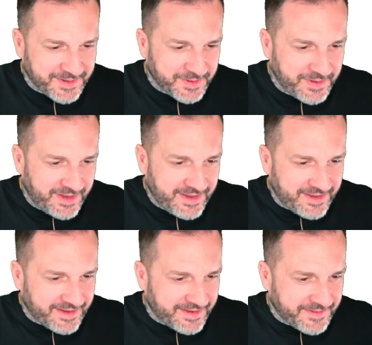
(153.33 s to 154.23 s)
So,
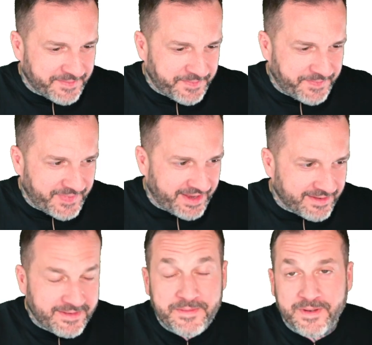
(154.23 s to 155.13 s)
um,
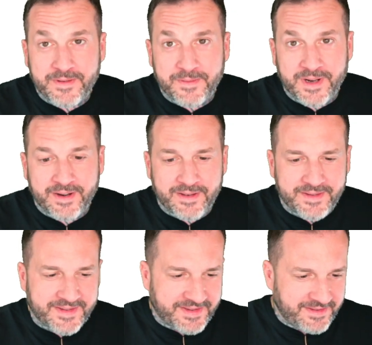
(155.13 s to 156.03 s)
yeah, we're
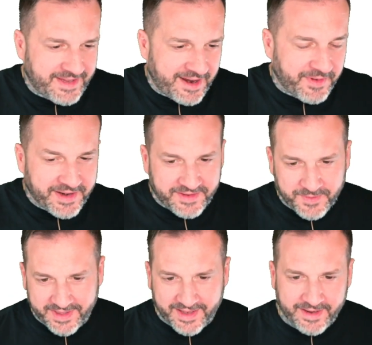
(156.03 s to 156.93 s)
gonna just dive right
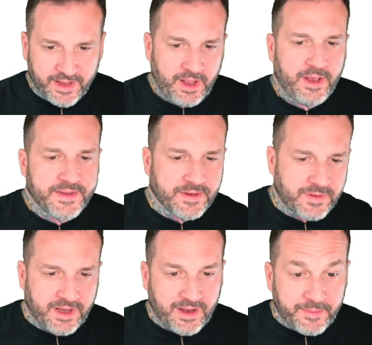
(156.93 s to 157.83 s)
into it then.
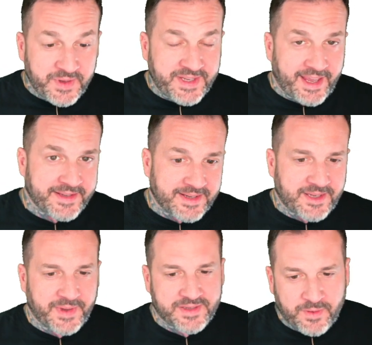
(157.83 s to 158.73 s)
So, uh, I'm using
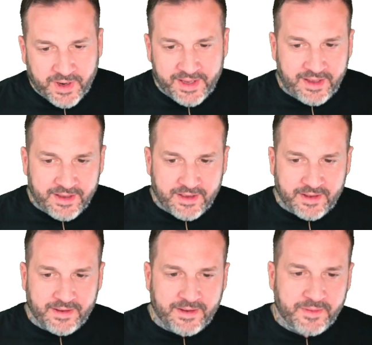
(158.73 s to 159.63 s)
SSMS 20,
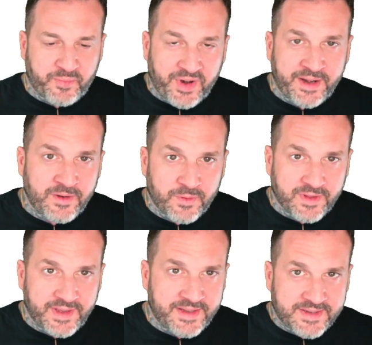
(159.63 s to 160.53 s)
uh, brand new
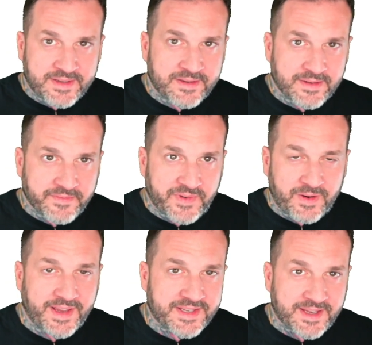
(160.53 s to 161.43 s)
release.
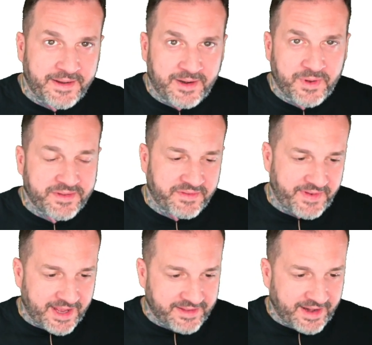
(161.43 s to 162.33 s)
Very excited about the
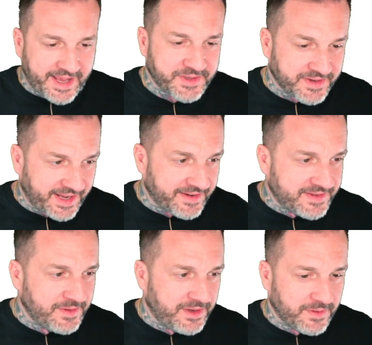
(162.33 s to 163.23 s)
fact that Azure Data
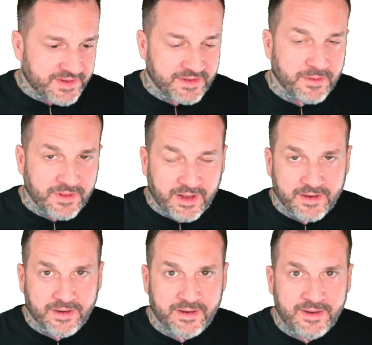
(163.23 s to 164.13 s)
Studio is no
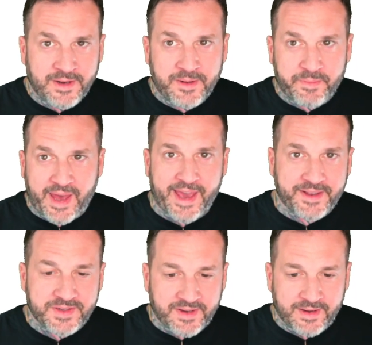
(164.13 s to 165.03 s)
longer
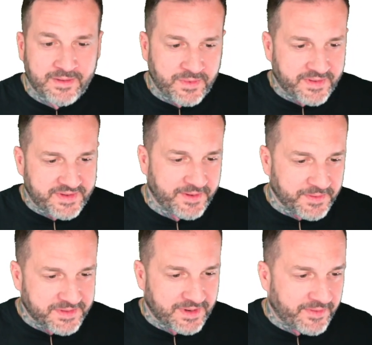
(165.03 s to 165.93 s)
packaged in with
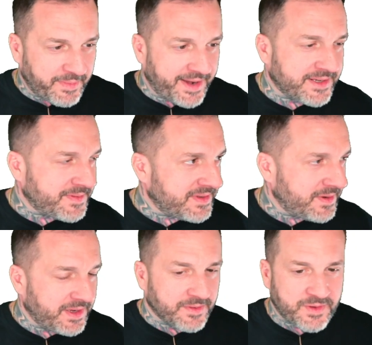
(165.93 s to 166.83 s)
SQL Server Management
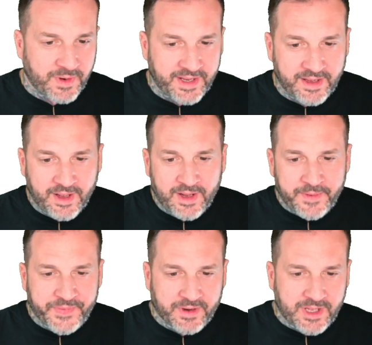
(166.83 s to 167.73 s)
Studio 20.
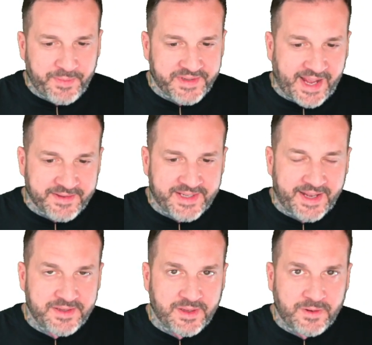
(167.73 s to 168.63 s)
There are a couple
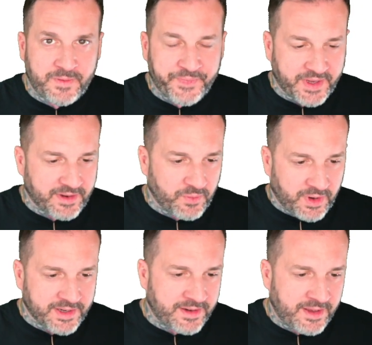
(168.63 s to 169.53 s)
downsides though. Uh,
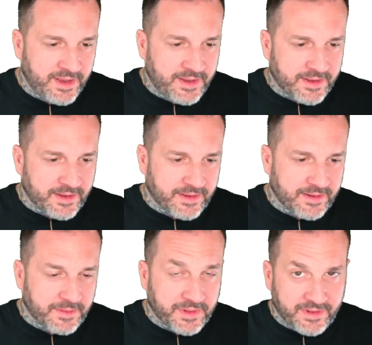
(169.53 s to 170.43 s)
one,
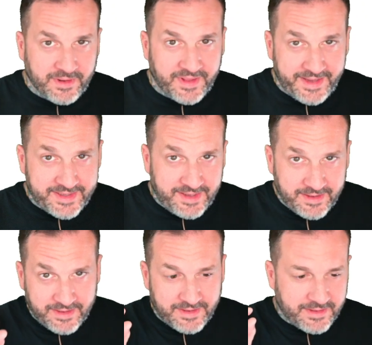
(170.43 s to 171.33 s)
uh, I'm a little
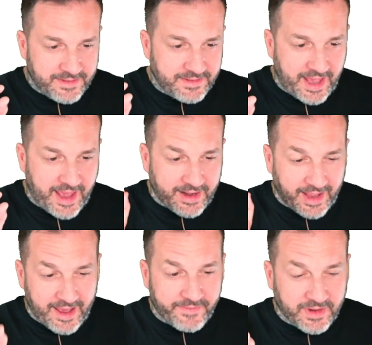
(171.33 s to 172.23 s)
lazy and
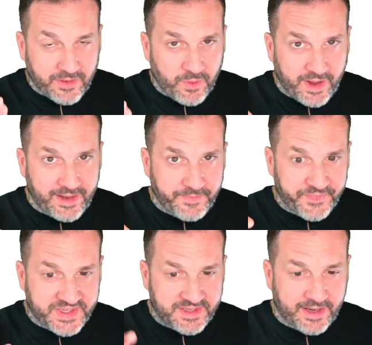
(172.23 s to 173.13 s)
I haven't quite
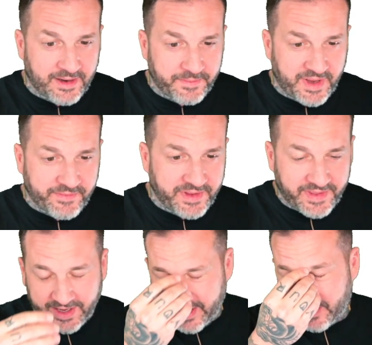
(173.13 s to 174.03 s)
set up
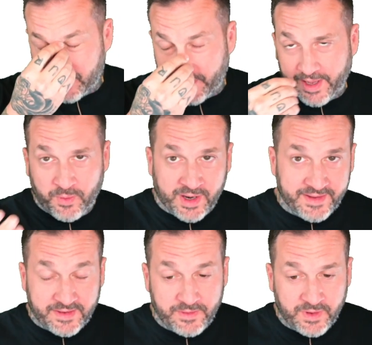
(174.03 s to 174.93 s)
everything in here the way I
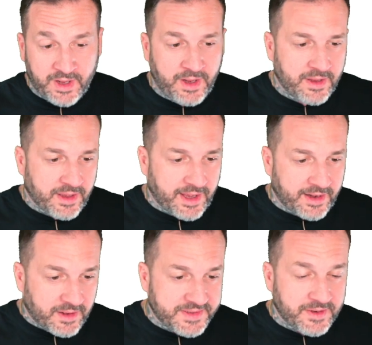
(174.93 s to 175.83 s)
want it to.
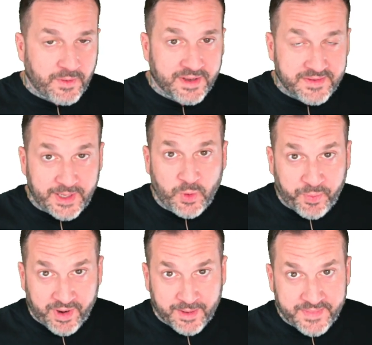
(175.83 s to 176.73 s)
And also, uh,
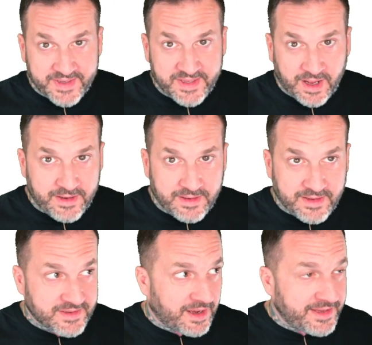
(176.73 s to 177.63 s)
SQL prompt is not
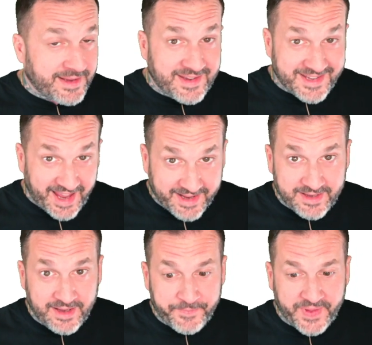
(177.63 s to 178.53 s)
does not yet
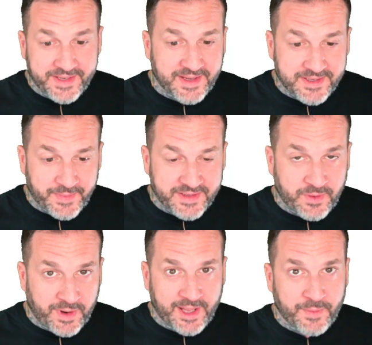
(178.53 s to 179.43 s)
detect SSMS
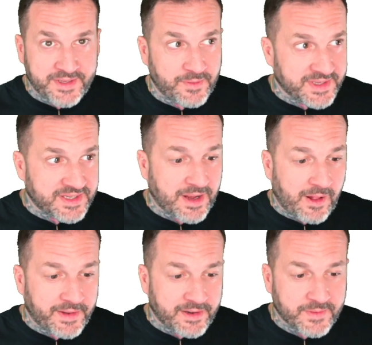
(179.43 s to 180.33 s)
20. I went to
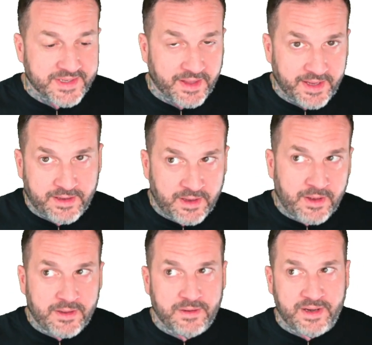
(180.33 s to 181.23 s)
install it, and it was like,
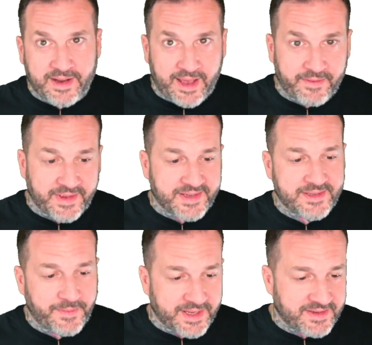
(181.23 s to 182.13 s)
you need to have
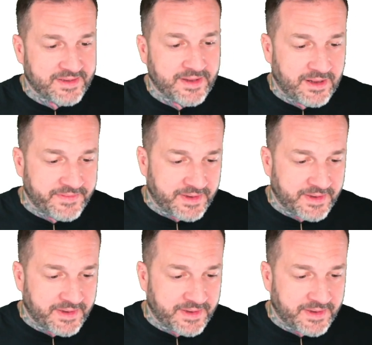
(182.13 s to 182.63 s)
SSMS installed.